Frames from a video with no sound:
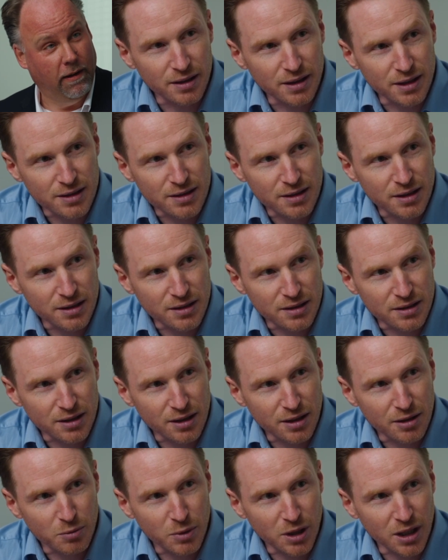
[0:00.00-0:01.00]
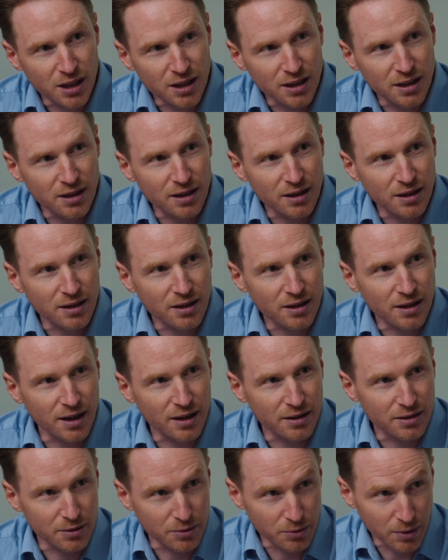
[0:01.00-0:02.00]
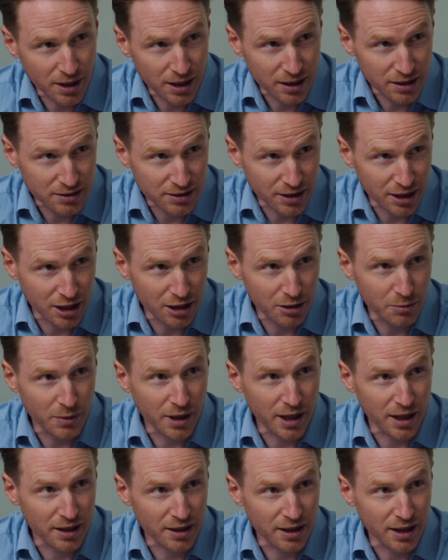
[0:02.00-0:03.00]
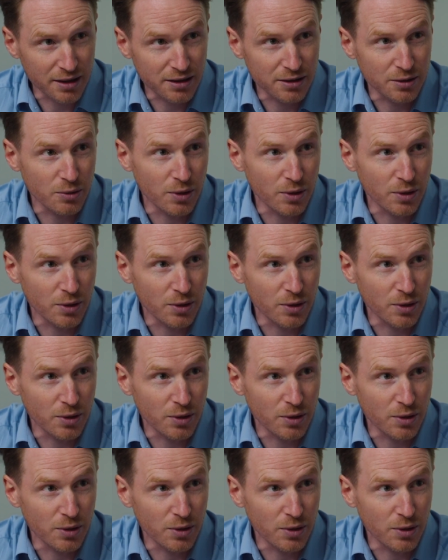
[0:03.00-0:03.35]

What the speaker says: Decision making at the right time and at the